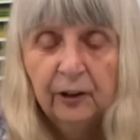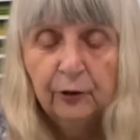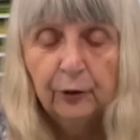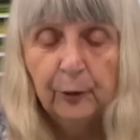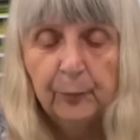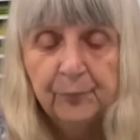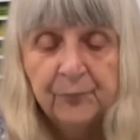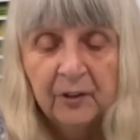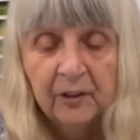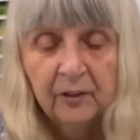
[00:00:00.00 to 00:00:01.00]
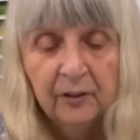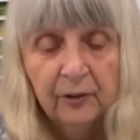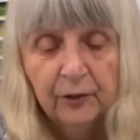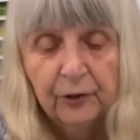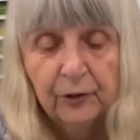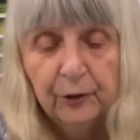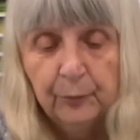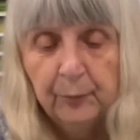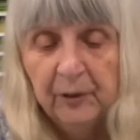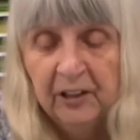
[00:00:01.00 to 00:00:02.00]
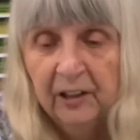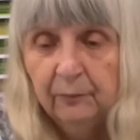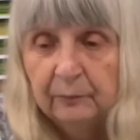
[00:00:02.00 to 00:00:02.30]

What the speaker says: top should be,